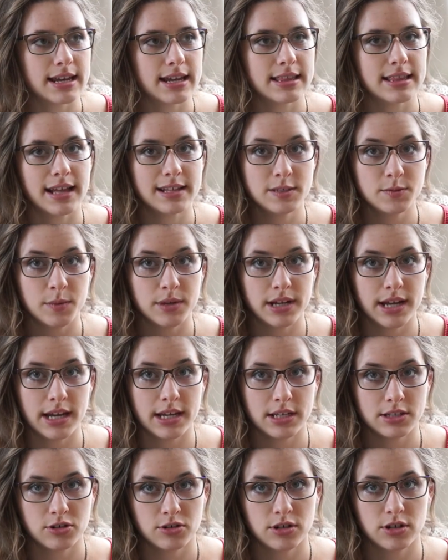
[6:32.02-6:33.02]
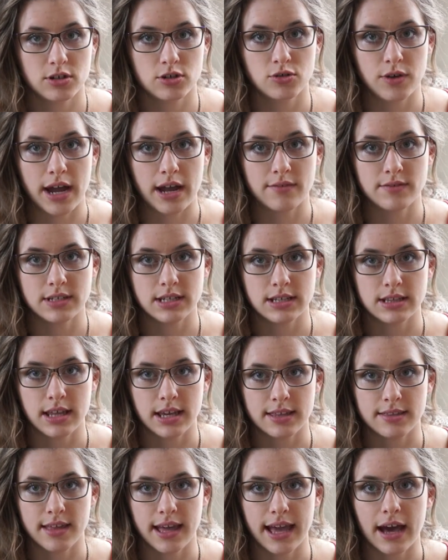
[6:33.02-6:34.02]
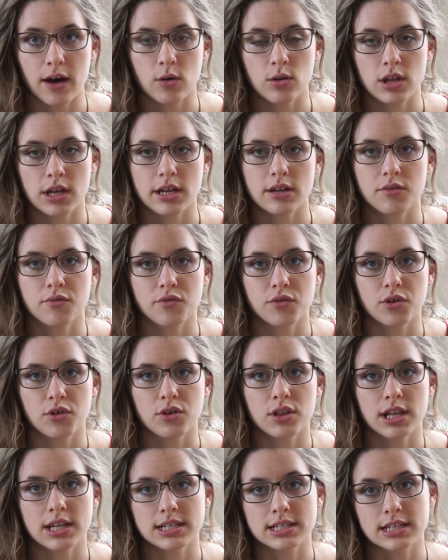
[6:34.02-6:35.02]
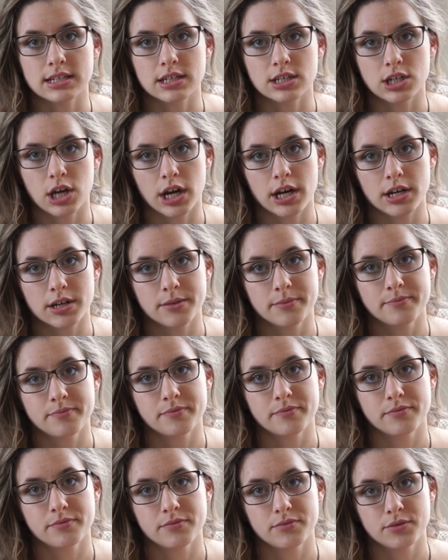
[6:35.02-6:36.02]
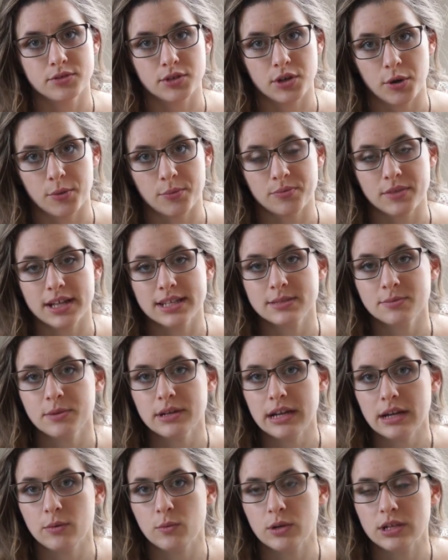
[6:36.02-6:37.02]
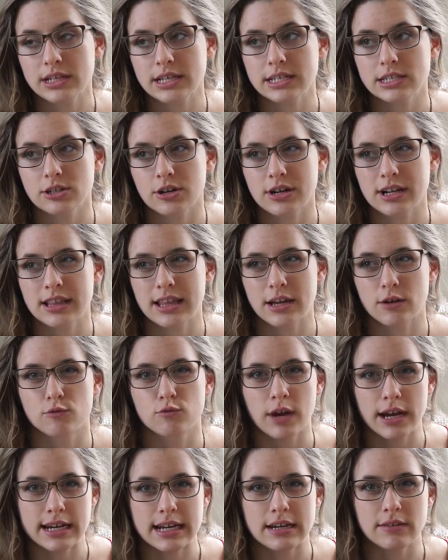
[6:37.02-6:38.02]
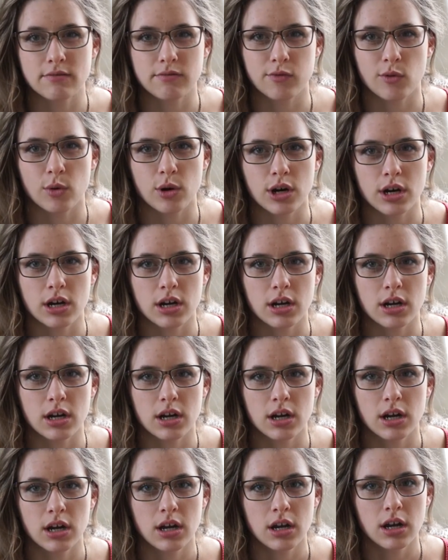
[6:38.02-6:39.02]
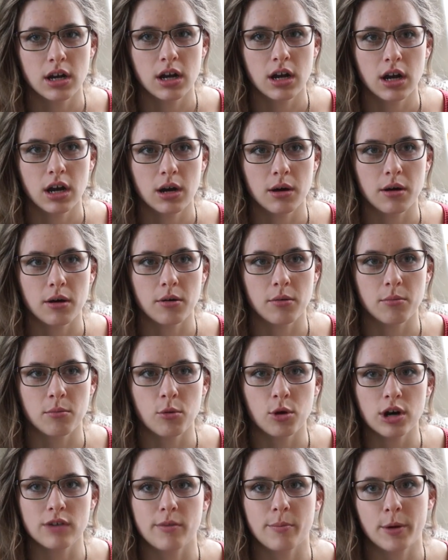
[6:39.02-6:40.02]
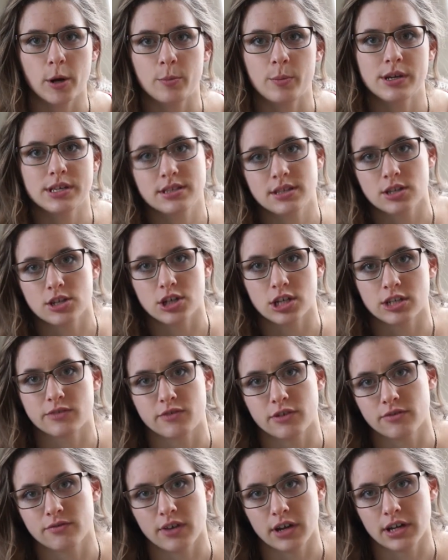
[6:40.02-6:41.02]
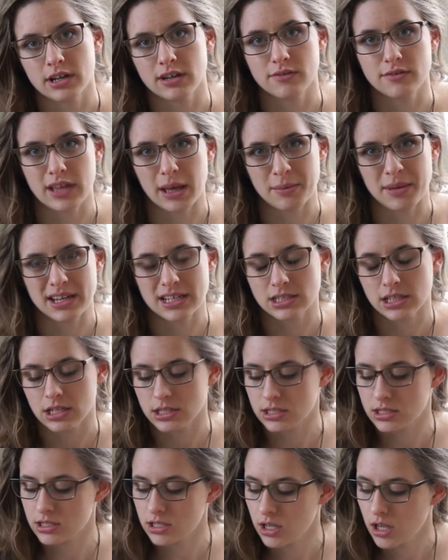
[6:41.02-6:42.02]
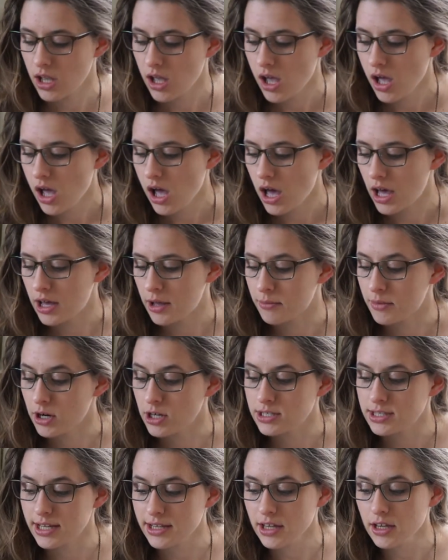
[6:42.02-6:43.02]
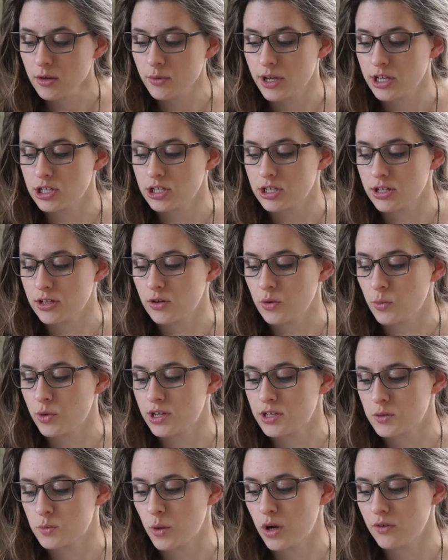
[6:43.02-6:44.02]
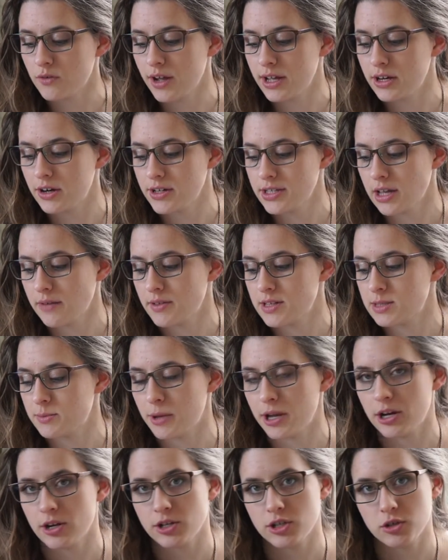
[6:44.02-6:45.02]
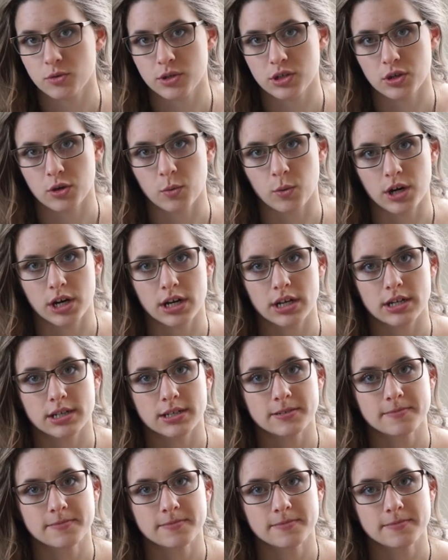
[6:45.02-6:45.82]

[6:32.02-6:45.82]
that's when I started drafting, like, the outline for London in the Dark. So that's when I really started, like, writing for more of a purpose than just for fun, if that makes sense. Her second question was, what writers have inspired you in your work?